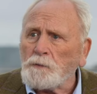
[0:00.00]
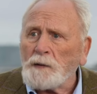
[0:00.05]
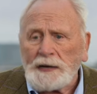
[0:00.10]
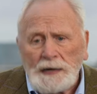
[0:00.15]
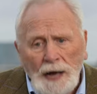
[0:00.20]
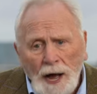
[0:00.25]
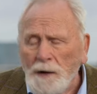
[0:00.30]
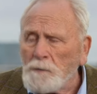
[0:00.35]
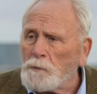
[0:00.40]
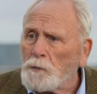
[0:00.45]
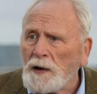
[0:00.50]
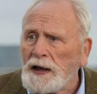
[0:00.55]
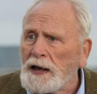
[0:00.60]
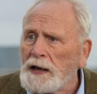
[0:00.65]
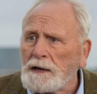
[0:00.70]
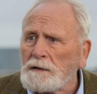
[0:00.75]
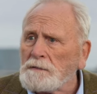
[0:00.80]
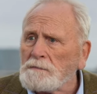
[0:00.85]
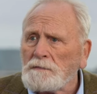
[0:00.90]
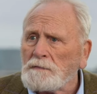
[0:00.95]
we can't
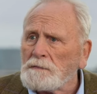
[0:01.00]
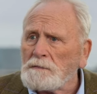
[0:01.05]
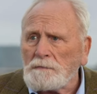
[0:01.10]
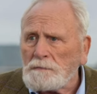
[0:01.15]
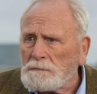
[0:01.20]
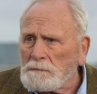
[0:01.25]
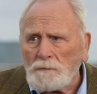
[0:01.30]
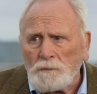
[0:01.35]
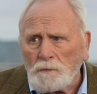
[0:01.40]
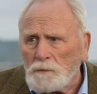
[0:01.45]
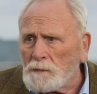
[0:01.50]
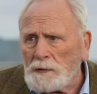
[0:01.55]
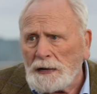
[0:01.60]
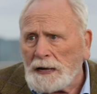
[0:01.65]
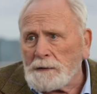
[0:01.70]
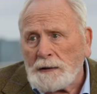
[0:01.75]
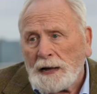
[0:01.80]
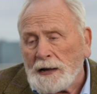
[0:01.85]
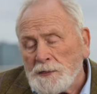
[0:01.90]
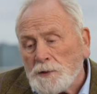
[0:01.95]
wait.
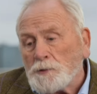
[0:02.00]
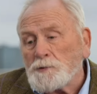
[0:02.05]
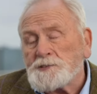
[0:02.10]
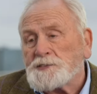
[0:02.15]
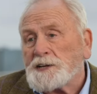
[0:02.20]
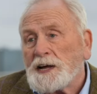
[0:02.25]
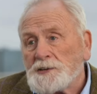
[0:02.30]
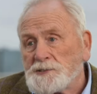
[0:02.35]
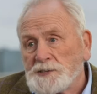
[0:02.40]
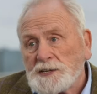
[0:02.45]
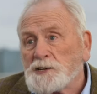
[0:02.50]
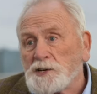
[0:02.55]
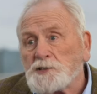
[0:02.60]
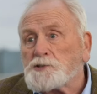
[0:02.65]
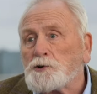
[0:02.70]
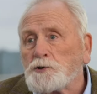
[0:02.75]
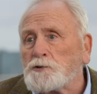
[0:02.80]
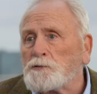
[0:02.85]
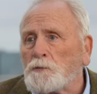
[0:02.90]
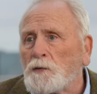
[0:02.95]
In those days, they just
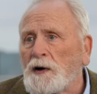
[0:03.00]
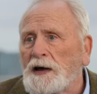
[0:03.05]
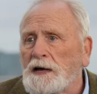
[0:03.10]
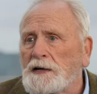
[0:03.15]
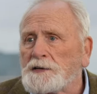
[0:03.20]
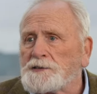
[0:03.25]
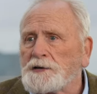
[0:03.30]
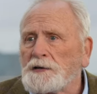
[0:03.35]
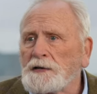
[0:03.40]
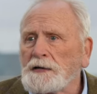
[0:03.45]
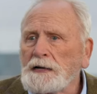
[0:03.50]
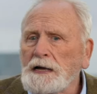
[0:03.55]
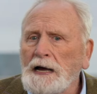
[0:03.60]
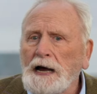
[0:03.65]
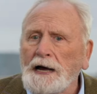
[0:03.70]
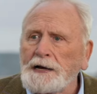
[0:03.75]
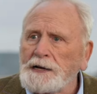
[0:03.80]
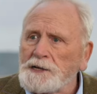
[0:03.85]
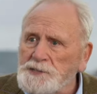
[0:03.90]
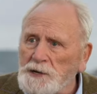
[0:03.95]
couldn't wait.
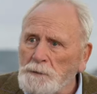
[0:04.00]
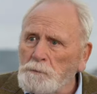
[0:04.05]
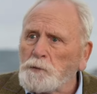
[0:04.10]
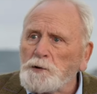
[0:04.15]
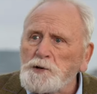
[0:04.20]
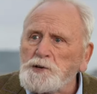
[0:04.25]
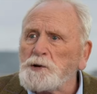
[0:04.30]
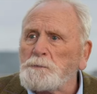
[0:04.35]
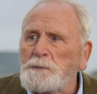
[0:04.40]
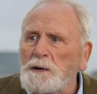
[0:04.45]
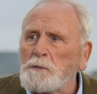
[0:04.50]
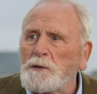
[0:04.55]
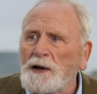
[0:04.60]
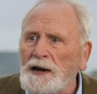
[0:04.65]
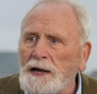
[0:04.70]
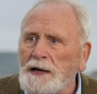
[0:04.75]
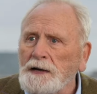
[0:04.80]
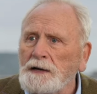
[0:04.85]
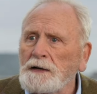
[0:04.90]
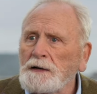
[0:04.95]
And he said, Would you be
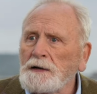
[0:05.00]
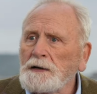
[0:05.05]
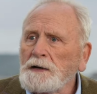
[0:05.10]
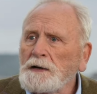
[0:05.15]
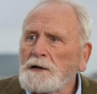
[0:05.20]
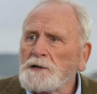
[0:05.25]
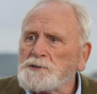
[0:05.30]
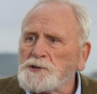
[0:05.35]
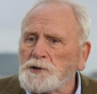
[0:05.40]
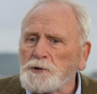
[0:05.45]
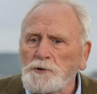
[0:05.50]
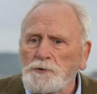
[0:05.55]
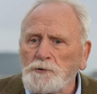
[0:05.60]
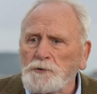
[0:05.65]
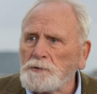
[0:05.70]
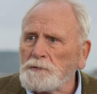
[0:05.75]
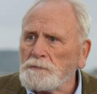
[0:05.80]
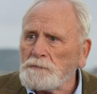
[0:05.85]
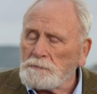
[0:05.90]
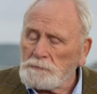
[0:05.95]
willing
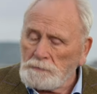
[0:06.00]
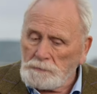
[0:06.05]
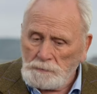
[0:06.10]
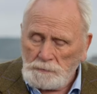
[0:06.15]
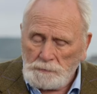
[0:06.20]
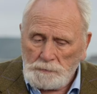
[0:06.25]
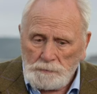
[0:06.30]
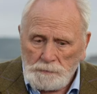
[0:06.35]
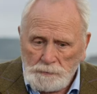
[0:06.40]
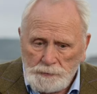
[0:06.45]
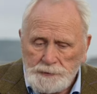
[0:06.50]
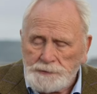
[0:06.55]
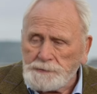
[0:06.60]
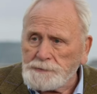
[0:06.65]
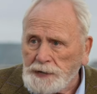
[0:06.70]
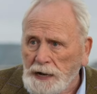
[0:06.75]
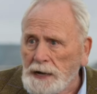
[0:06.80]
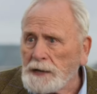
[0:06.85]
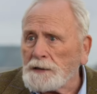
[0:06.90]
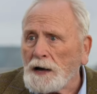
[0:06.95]
to
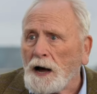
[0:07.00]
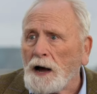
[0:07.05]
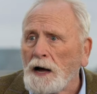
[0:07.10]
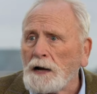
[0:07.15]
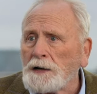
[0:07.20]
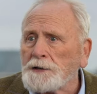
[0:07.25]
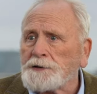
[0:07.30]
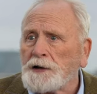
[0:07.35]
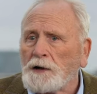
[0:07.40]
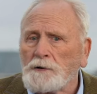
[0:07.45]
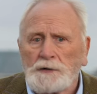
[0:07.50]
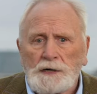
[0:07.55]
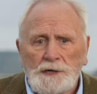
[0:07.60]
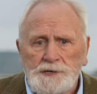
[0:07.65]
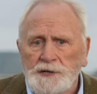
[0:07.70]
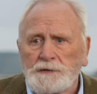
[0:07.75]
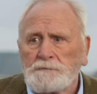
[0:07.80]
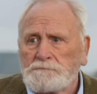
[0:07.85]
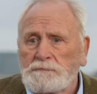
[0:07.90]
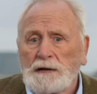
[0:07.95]
take the heart down? I
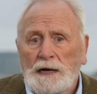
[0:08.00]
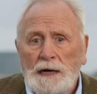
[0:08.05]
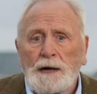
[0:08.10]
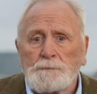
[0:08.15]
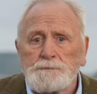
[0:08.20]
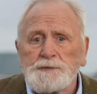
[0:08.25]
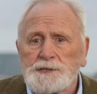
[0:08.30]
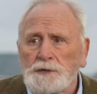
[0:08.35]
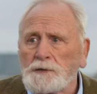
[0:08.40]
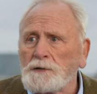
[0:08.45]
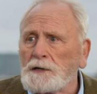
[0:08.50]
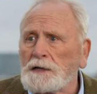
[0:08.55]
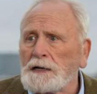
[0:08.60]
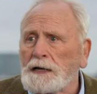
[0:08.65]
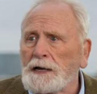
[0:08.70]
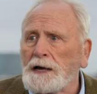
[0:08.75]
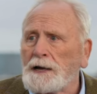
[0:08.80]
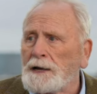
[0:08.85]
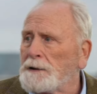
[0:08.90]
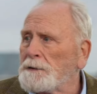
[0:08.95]
said, Absolutely,
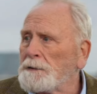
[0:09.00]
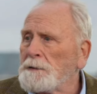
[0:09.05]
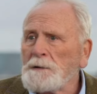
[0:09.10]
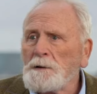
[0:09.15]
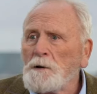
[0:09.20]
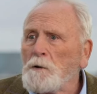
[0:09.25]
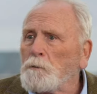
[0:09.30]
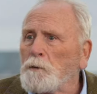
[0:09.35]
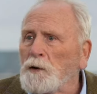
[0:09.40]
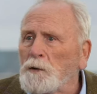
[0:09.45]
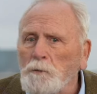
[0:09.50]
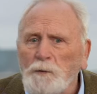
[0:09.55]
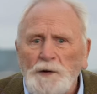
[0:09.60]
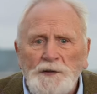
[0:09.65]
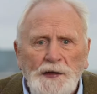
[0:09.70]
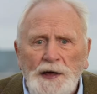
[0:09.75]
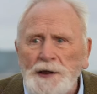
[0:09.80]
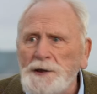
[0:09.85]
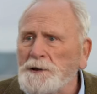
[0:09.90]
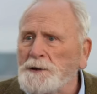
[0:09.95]
yeah. Well,
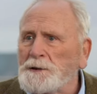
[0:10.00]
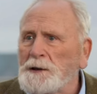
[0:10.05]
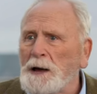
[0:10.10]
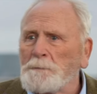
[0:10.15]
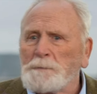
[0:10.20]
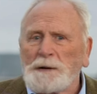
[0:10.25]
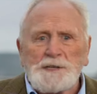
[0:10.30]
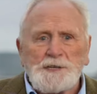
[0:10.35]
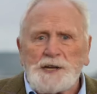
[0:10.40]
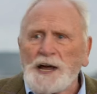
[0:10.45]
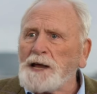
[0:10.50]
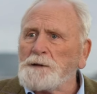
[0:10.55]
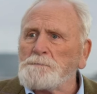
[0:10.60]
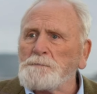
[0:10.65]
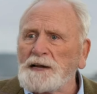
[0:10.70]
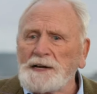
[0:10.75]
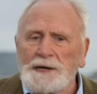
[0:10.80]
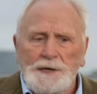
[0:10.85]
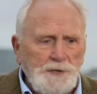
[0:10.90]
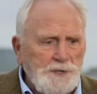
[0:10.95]
within about 10
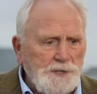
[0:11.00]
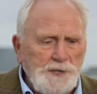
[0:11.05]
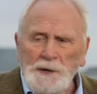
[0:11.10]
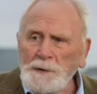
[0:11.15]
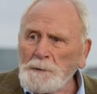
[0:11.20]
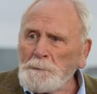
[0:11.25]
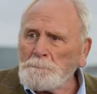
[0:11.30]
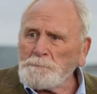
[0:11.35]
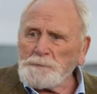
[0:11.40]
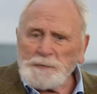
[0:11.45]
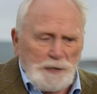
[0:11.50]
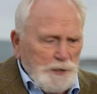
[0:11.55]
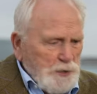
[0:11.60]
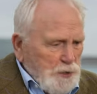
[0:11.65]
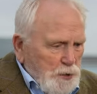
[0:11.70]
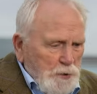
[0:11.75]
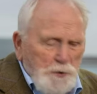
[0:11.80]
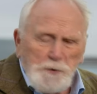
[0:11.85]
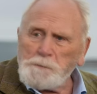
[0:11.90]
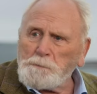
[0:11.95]
minutes,
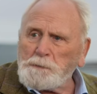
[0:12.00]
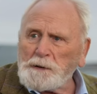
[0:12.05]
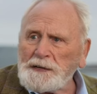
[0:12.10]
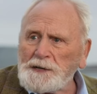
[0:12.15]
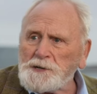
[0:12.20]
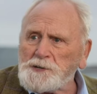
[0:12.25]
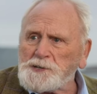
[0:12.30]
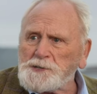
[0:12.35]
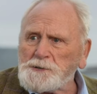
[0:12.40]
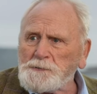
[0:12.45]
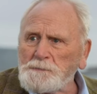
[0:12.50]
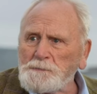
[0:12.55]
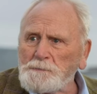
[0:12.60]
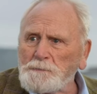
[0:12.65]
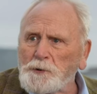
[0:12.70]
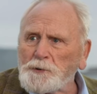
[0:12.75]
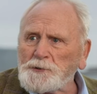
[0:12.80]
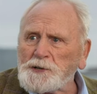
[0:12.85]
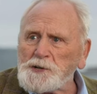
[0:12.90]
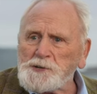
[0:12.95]
two police
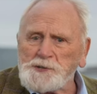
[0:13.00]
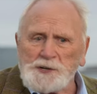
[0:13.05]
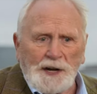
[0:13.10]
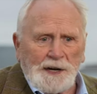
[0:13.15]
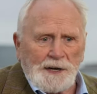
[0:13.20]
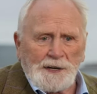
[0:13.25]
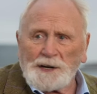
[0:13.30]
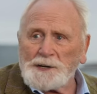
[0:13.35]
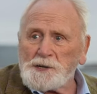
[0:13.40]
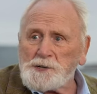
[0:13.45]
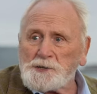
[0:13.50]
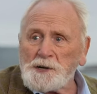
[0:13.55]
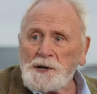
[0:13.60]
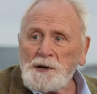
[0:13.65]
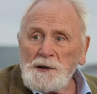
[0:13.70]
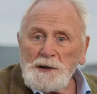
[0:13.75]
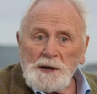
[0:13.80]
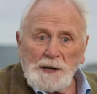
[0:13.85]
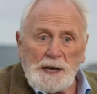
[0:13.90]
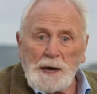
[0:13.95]
motorcyclists
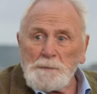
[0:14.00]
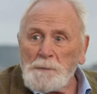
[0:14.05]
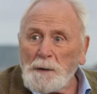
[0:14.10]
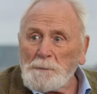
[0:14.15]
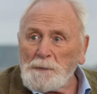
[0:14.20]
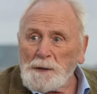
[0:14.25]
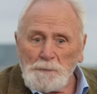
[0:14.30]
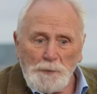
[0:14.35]
came up the